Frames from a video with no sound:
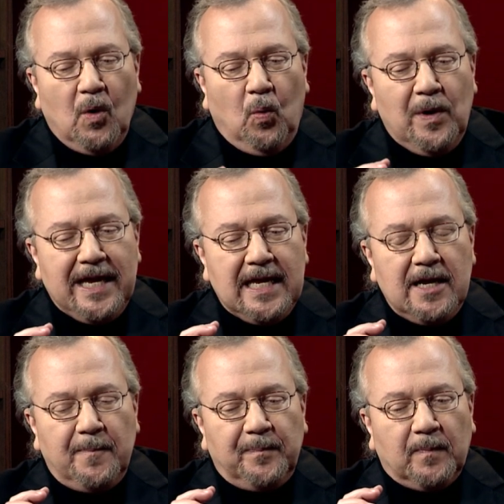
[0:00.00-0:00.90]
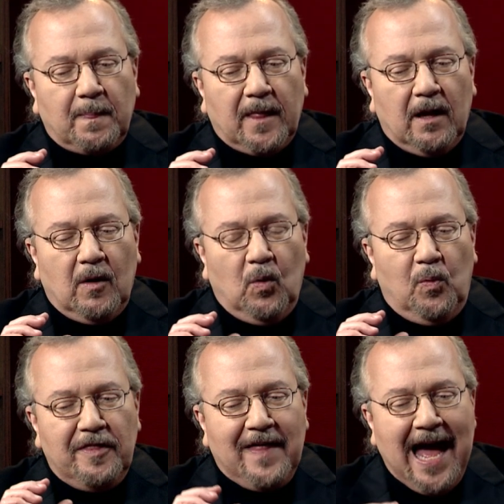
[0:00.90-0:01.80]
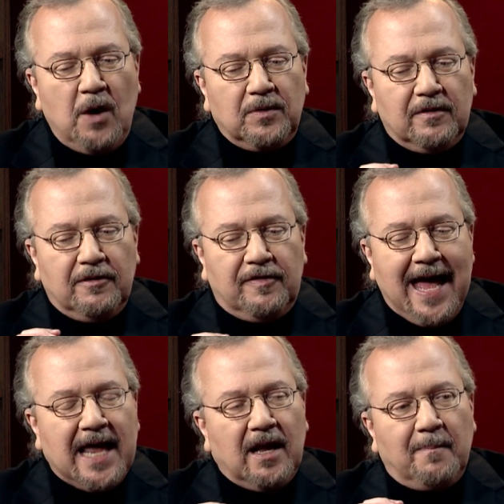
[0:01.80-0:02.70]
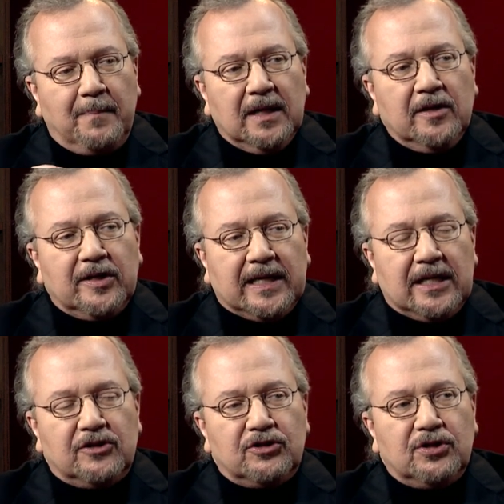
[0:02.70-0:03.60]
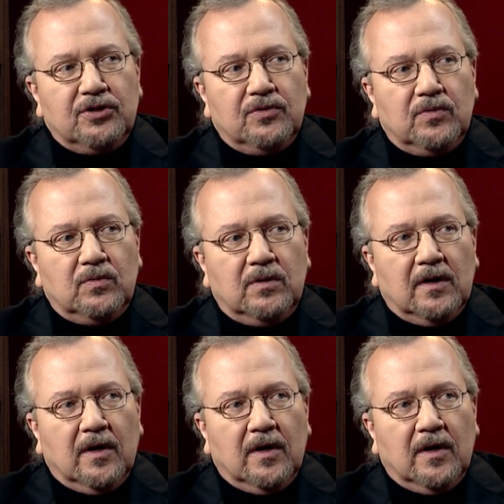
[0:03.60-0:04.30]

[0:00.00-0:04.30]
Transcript: we, without that ability to